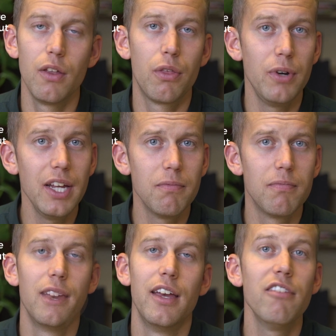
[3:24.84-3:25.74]
3,
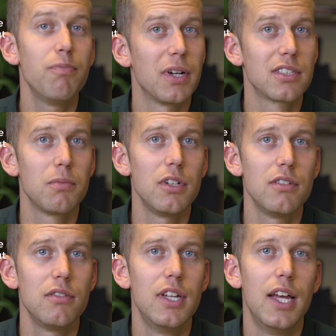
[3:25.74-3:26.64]
if
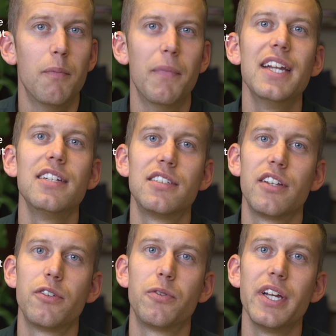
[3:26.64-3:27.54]
possible,
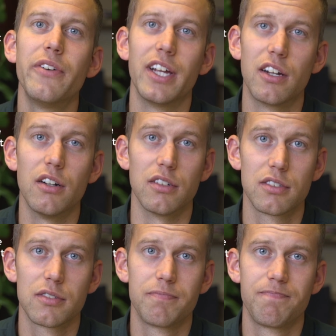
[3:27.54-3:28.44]
manage the triggering
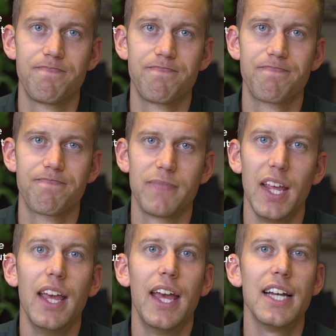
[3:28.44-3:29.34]
cause.
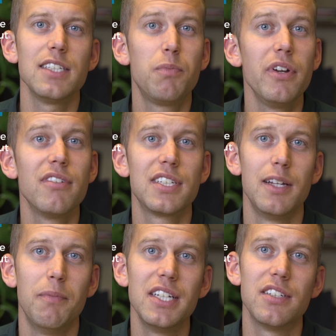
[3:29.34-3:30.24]
As
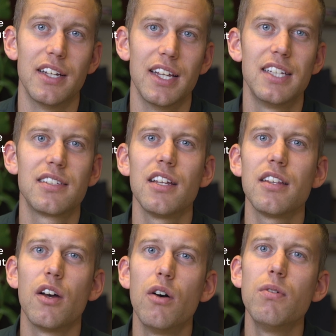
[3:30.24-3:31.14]
previously mentioned, it's
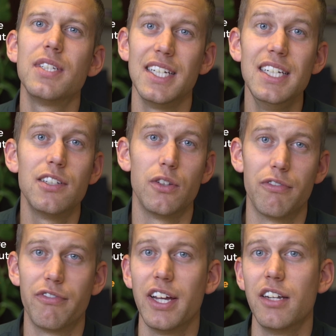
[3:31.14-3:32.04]
not always easy
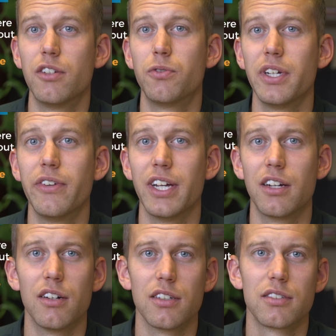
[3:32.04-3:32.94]
to find the
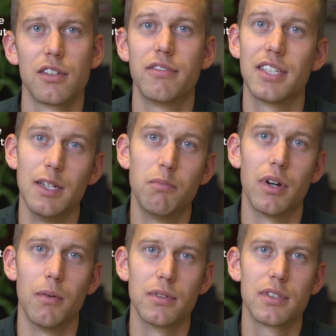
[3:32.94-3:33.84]
triggering cause of sleep
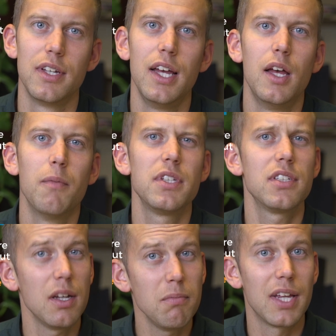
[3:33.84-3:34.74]
problems, but
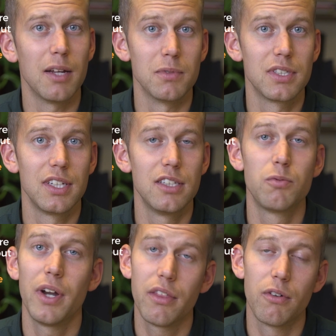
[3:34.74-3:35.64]
sometimes
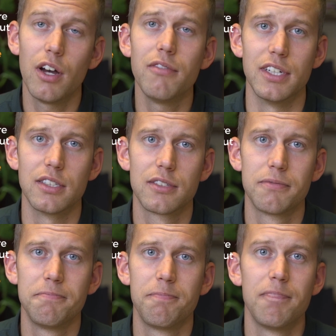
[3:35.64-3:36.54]
it's rather obvious.